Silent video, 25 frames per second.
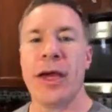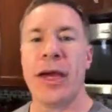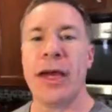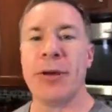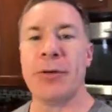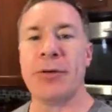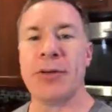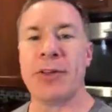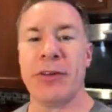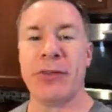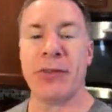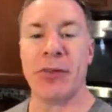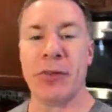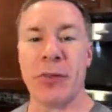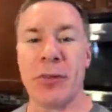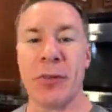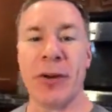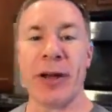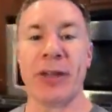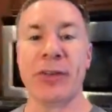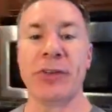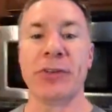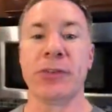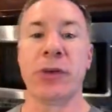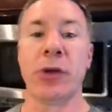Hey, what's up,
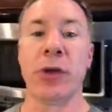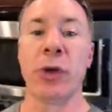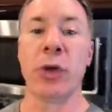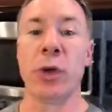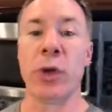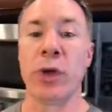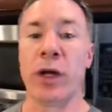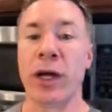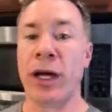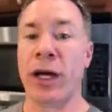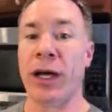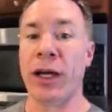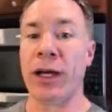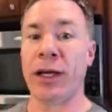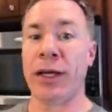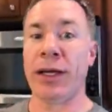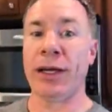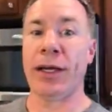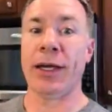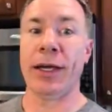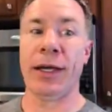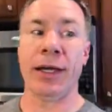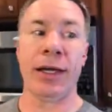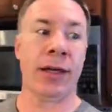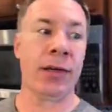everybody? So
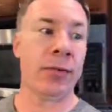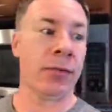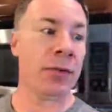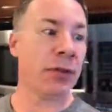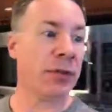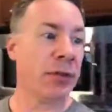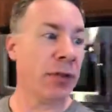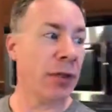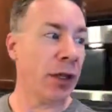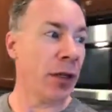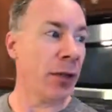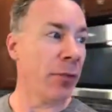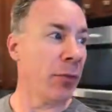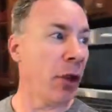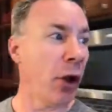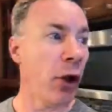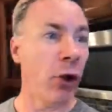I'm